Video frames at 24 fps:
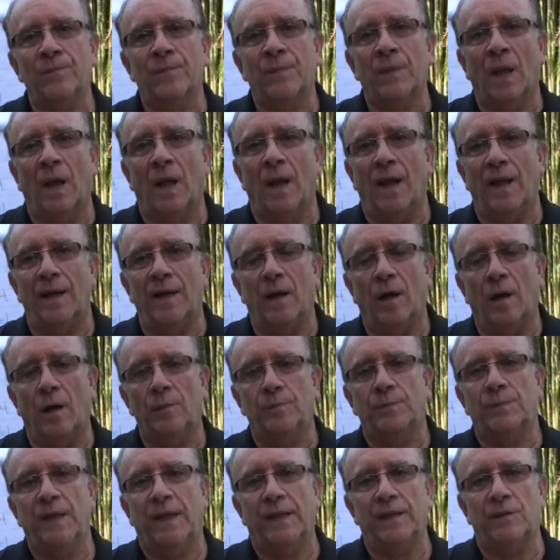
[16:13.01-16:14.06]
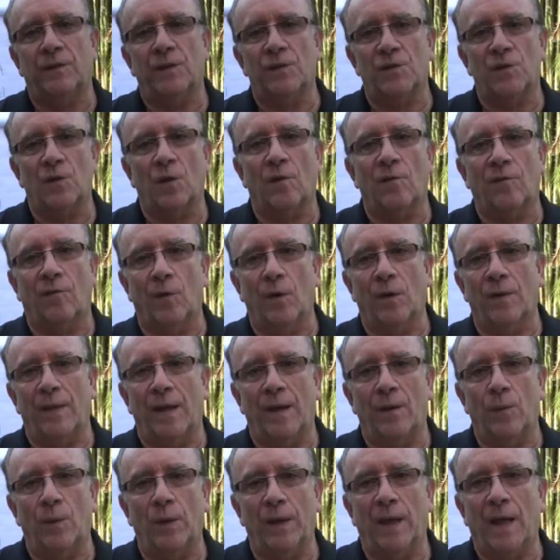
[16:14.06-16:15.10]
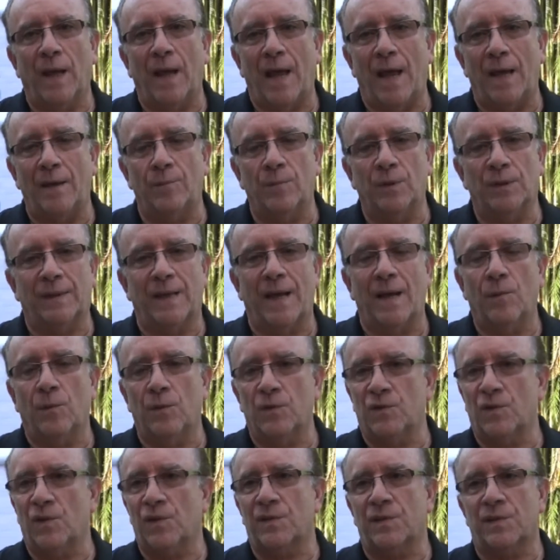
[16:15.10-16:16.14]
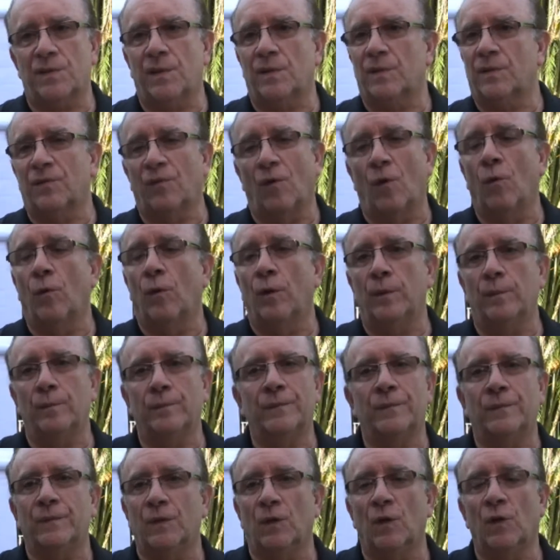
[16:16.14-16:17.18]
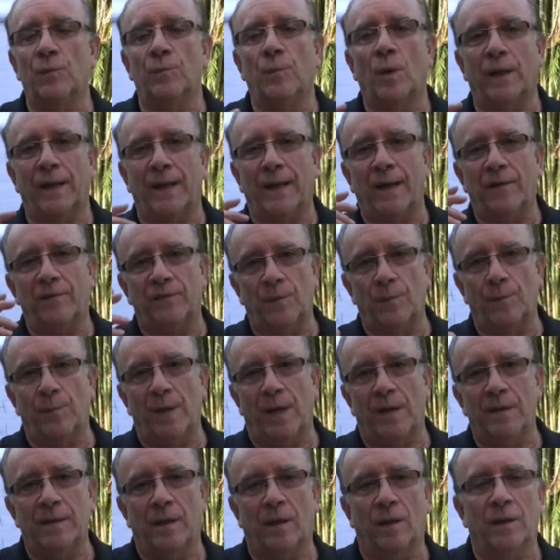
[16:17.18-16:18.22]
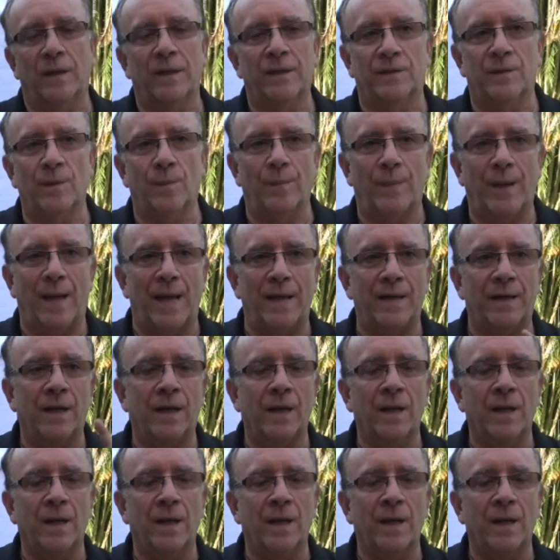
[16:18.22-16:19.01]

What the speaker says: and update the software that we had, but that was just throwing good money into bad.